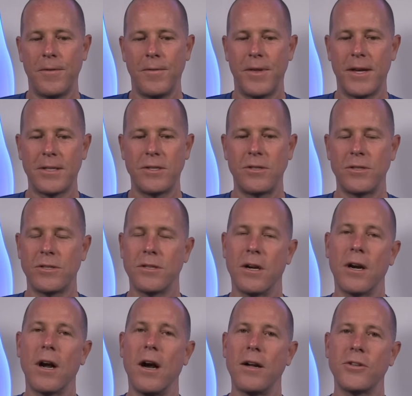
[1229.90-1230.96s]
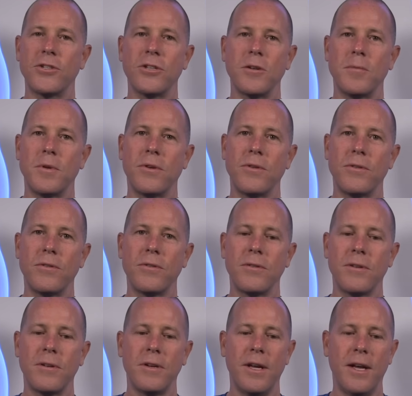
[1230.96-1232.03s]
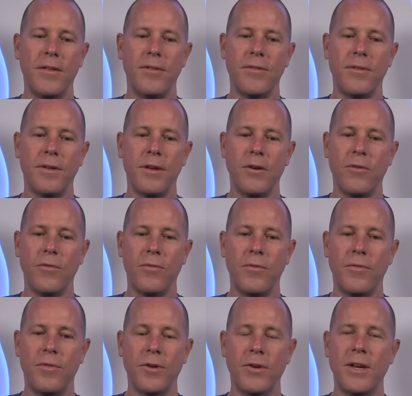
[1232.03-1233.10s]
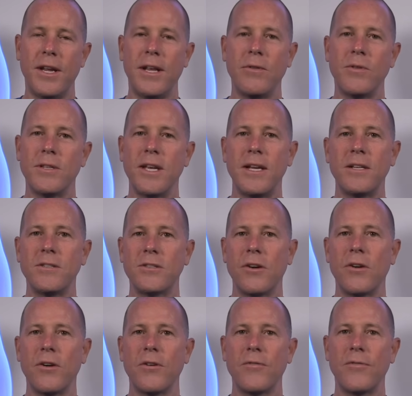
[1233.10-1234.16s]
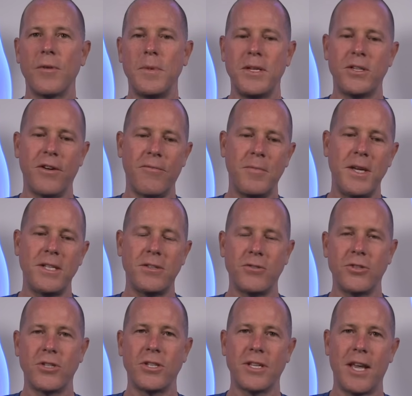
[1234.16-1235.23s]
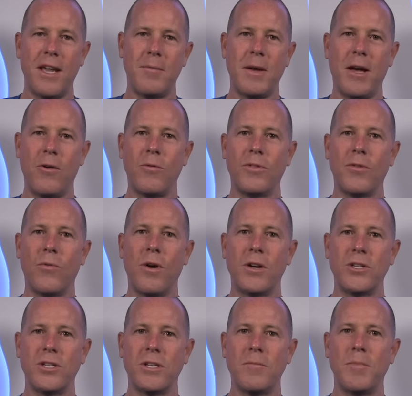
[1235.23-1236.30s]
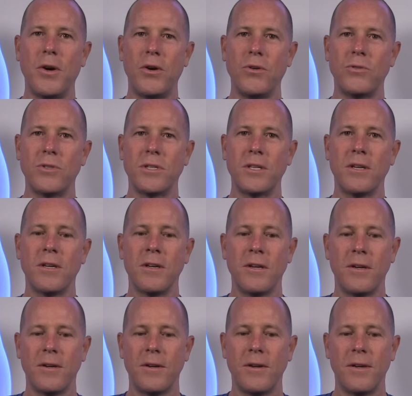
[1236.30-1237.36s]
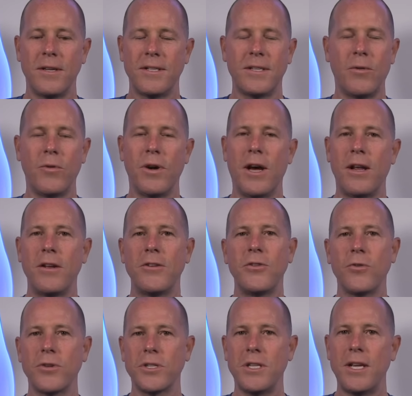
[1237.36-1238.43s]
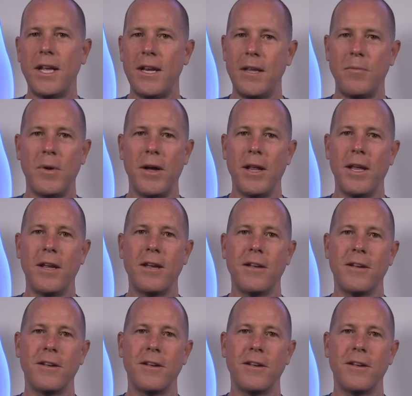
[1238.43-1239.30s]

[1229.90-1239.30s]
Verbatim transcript: that's just unconscionable and you know they're getting what they deserve. I mean, Jeff Bezos just came out with the Washington Post and said we're not endorsing anybody,